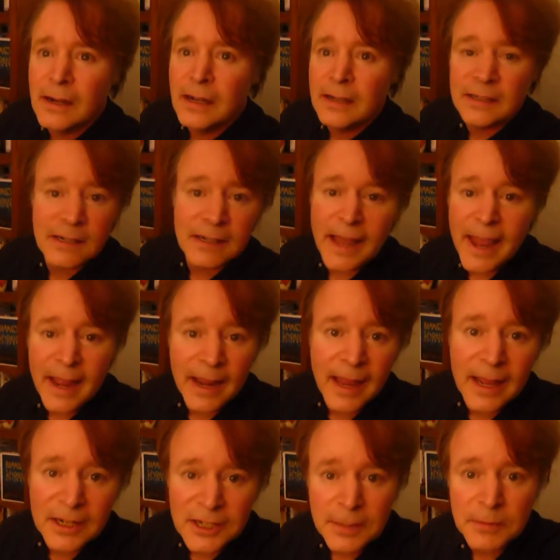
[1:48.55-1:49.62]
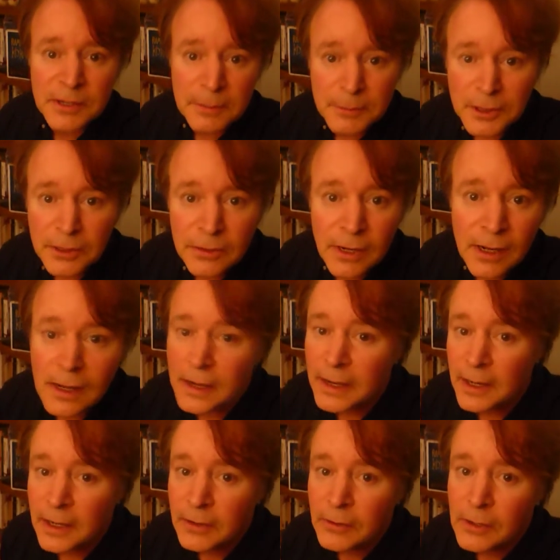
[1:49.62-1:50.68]
sun can't catch up to the moon. You
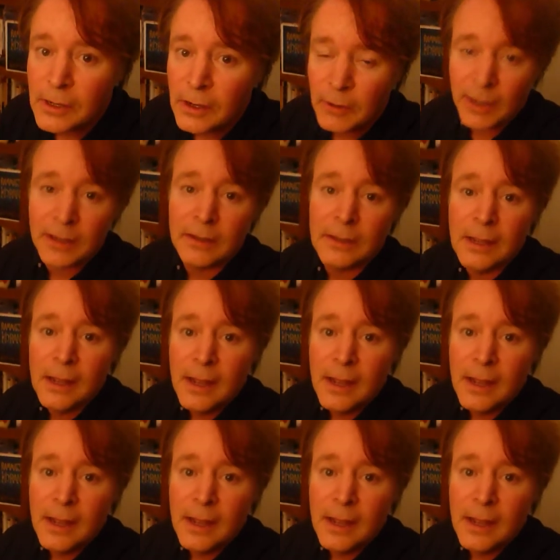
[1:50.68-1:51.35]
know, well,